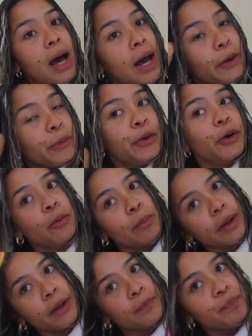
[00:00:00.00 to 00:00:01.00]
I don't know,
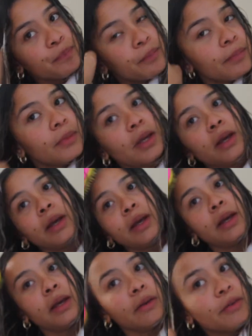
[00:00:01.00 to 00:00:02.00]
but
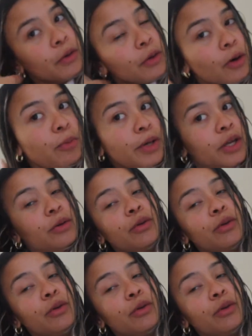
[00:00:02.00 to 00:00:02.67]
if you know me,